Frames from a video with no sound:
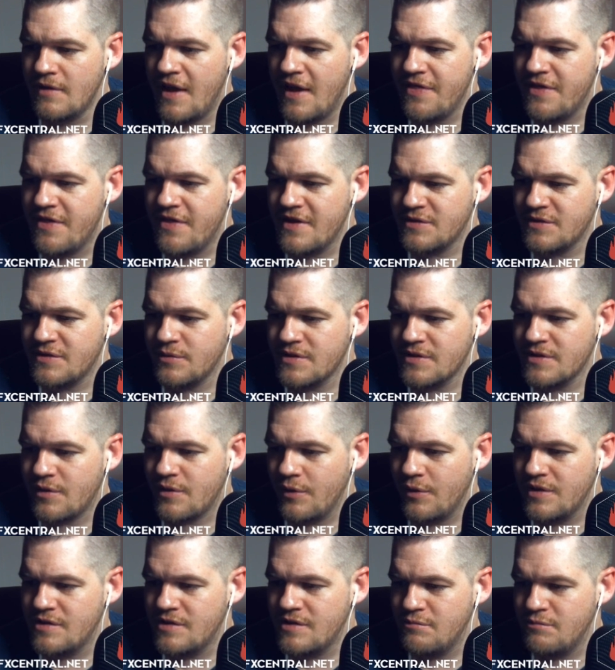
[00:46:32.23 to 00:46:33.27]
And this one's
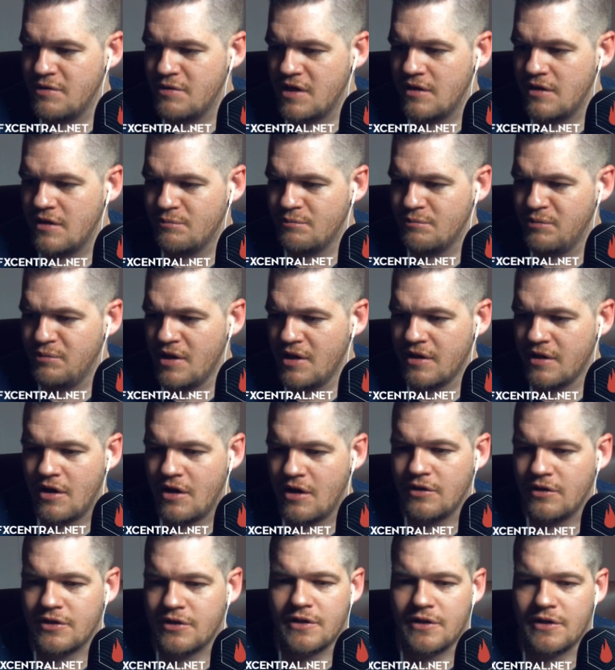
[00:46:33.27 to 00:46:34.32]
going to be your blend
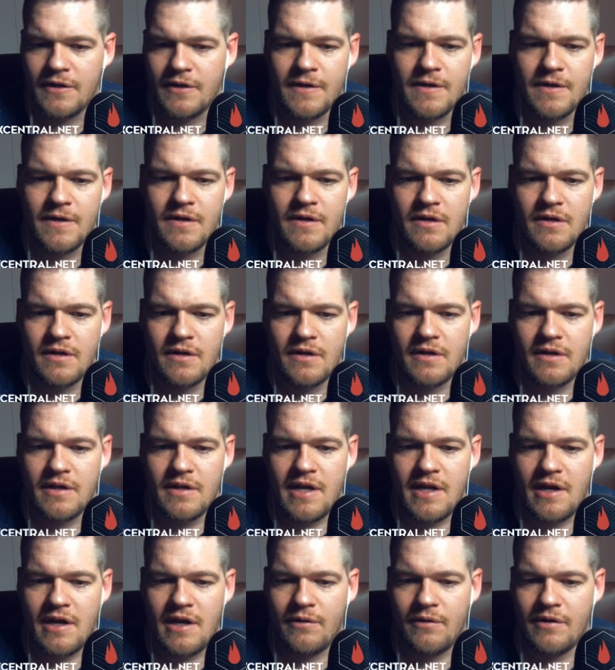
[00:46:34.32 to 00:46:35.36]
color.
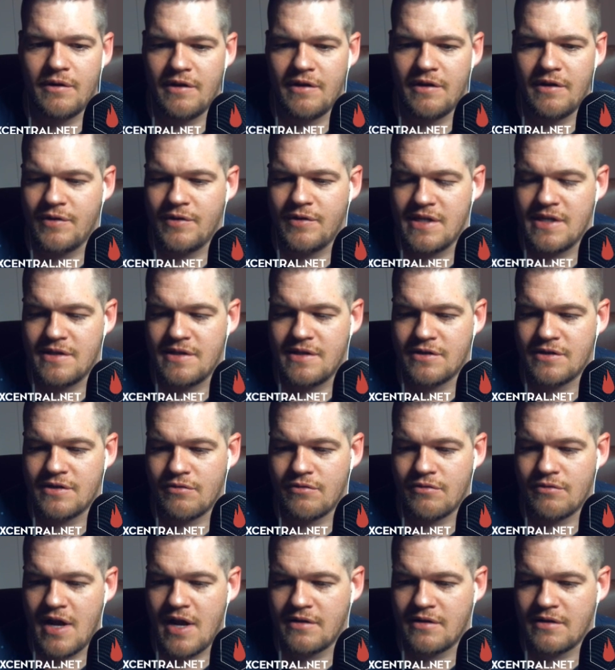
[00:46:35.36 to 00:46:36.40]
Now, if we did this
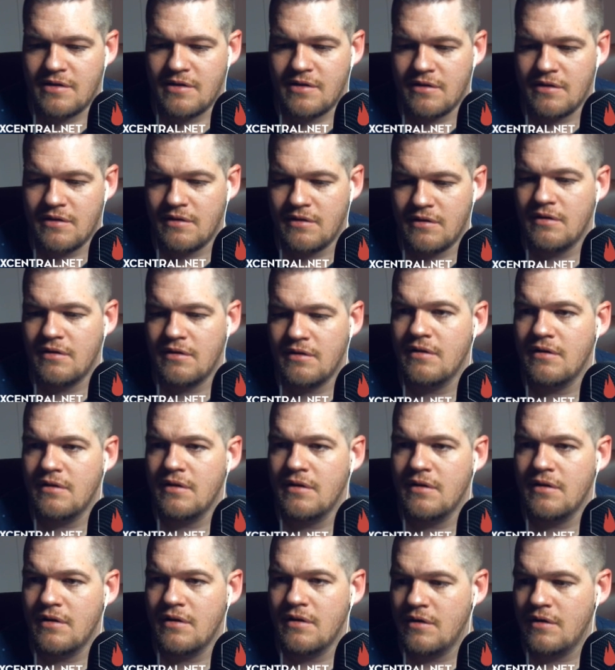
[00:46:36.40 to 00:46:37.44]
correct,
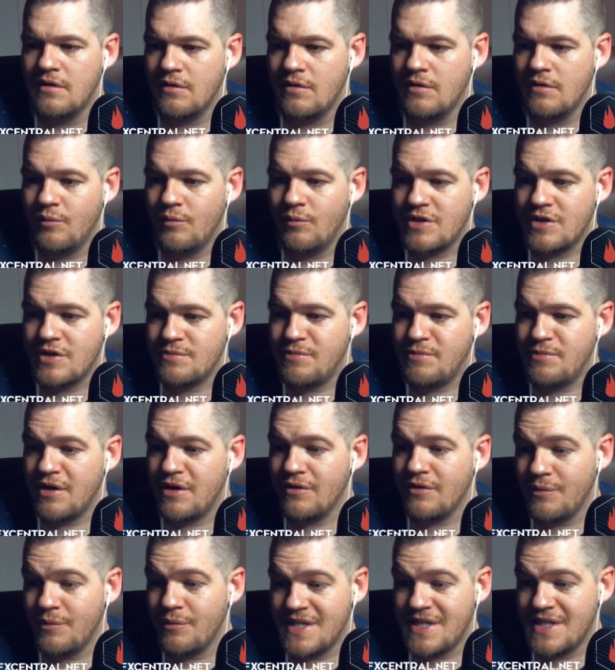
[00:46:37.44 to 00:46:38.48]
which
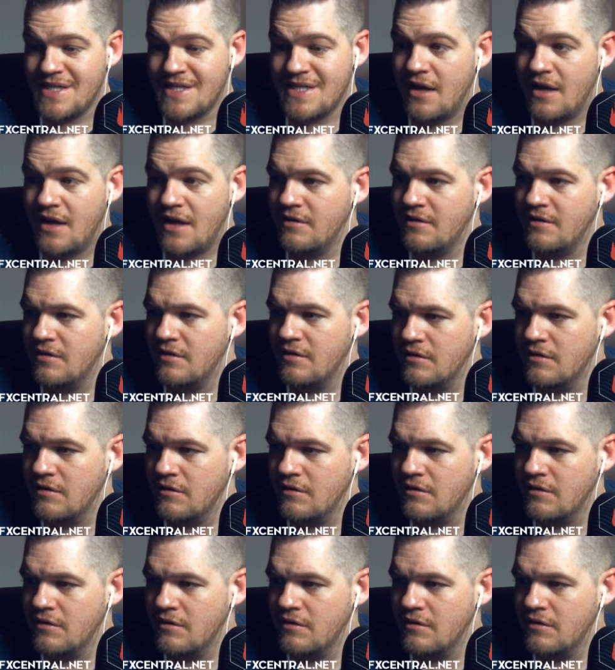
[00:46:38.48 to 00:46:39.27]
apparently we did not,